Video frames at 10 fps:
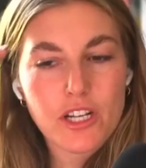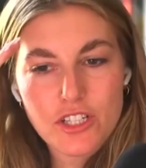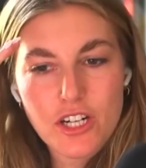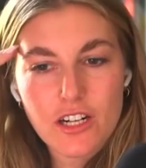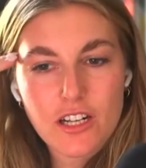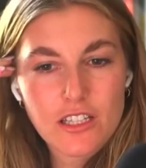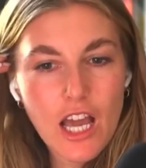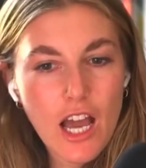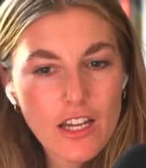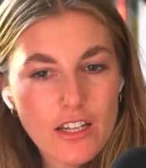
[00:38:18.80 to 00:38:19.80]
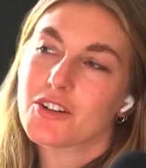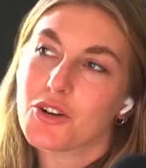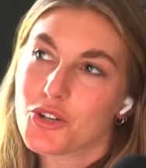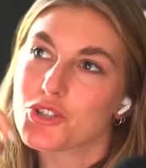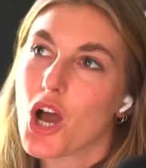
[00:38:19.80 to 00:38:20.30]
sure. Yeah.
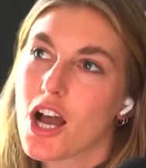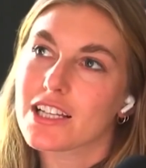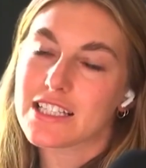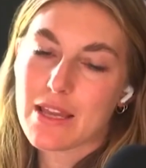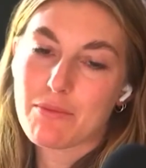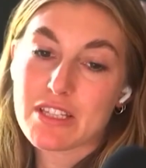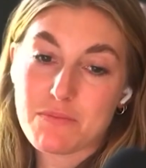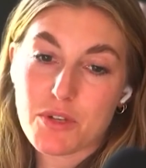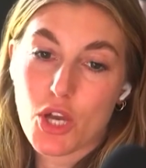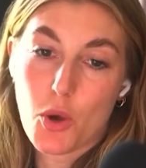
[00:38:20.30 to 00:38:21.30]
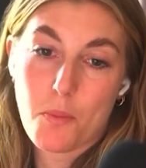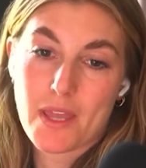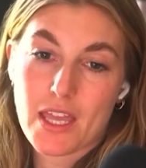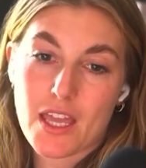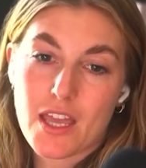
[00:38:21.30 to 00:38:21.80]
Her dog's name is P.O.P.